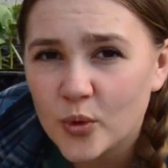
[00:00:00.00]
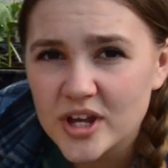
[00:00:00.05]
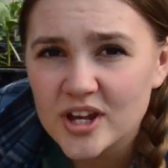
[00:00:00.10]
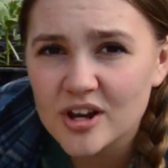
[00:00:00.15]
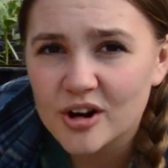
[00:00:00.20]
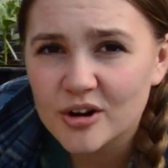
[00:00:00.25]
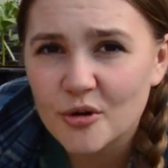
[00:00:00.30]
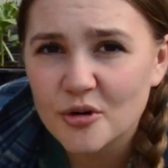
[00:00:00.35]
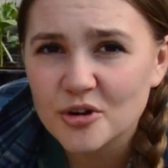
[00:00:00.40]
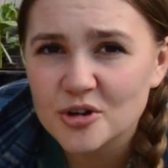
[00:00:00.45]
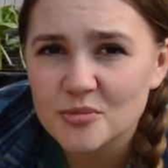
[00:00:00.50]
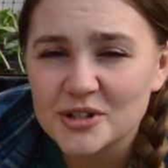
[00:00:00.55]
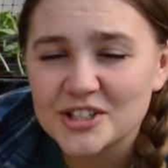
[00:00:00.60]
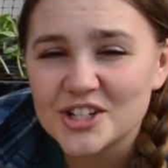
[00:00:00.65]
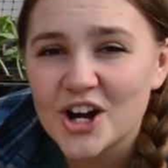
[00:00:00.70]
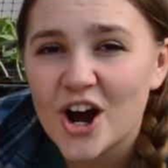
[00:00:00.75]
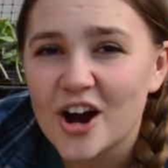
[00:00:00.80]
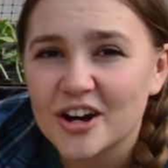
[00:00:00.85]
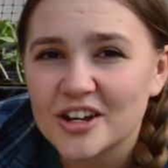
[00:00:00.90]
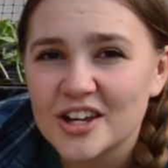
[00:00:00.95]
we are going to be
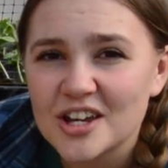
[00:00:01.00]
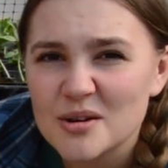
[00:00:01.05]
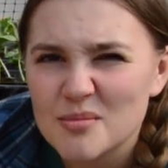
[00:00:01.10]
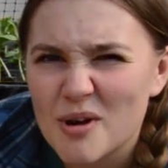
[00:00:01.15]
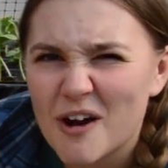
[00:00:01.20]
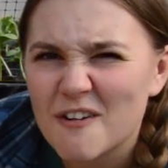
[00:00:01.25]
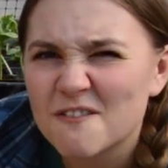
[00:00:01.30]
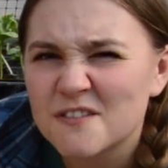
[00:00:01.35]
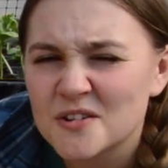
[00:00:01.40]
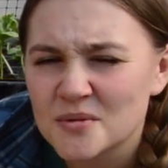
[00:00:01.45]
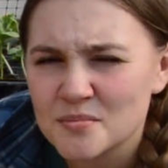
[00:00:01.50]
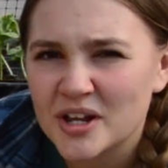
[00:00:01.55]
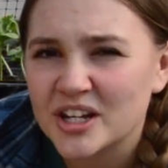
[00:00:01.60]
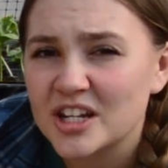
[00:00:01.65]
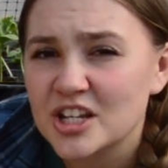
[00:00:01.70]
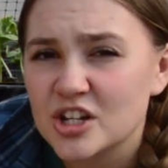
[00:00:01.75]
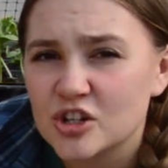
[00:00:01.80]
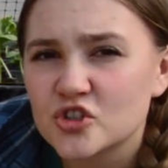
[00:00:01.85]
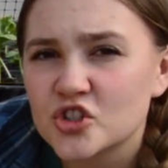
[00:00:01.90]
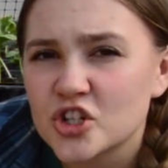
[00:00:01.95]
talking about
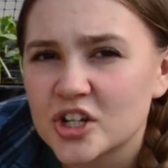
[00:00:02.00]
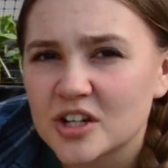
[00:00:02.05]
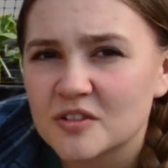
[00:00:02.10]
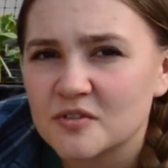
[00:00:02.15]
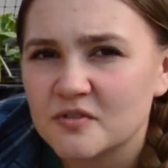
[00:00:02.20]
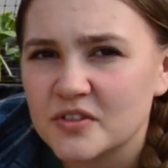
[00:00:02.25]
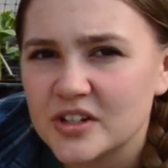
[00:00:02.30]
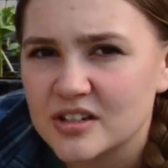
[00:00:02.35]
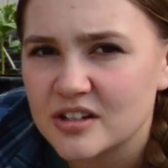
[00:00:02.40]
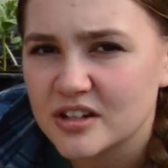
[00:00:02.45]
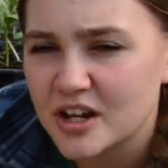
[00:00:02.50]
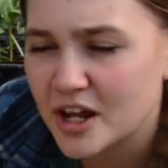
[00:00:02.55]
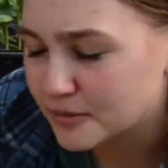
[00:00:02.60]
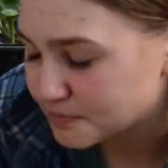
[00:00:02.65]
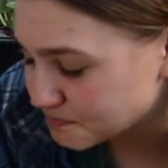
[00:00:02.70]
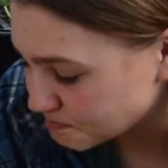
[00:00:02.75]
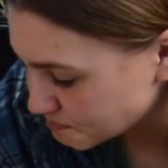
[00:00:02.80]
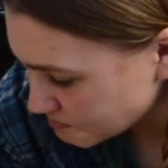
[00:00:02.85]
fermenting your chicken feed today.